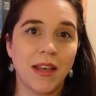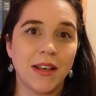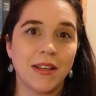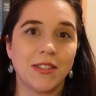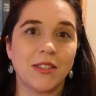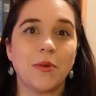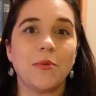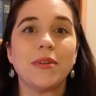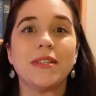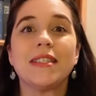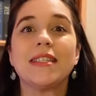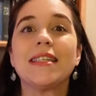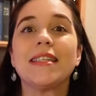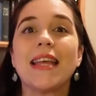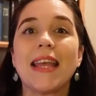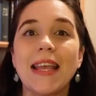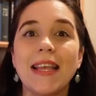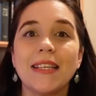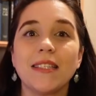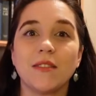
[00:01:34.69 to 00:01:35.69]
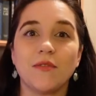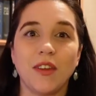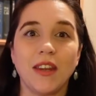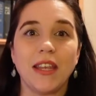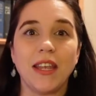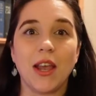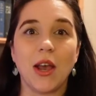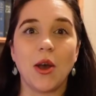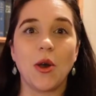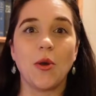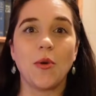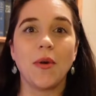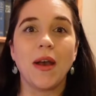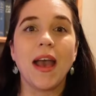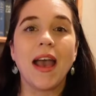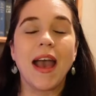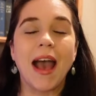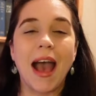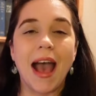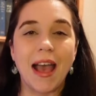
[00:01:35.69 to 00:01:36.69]
So in today's video,
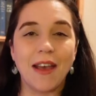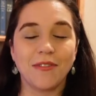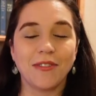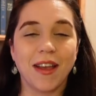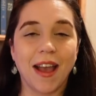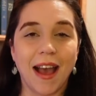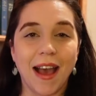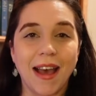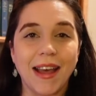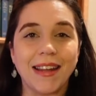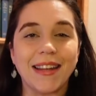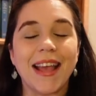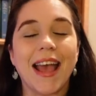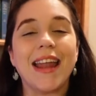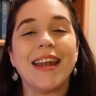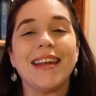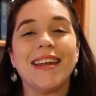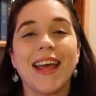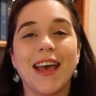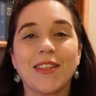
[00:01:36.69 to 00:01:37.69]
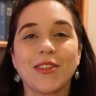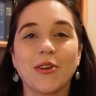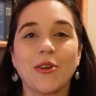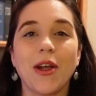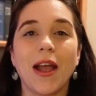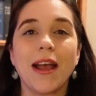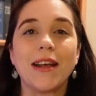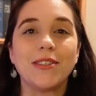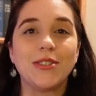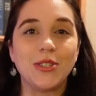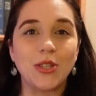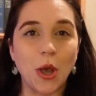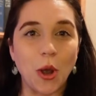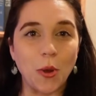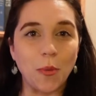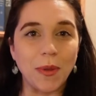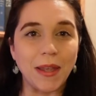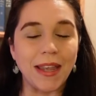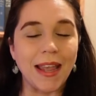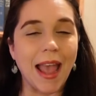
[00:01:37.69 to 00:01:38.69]
I've got another
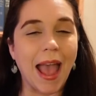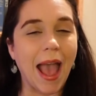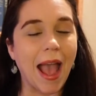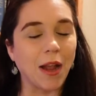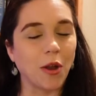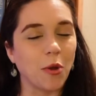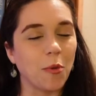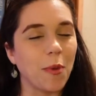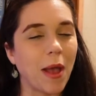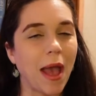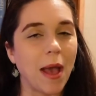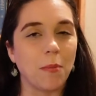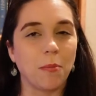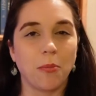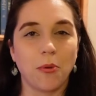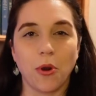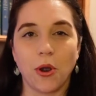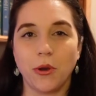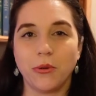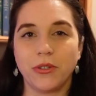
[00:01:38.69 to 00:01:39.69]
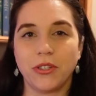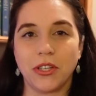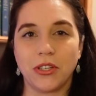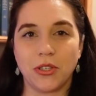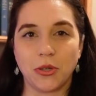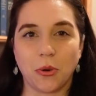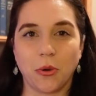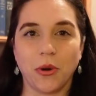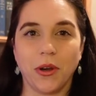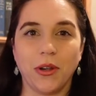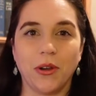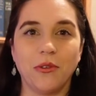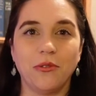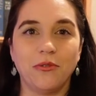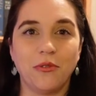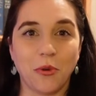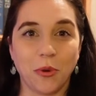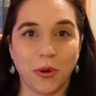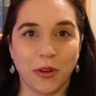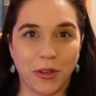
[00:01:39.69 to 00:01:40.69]
Adobe Acrobat Pro tutorial
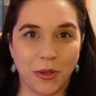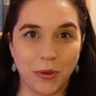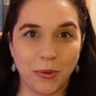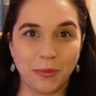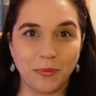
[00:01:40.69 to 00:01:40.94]
for you.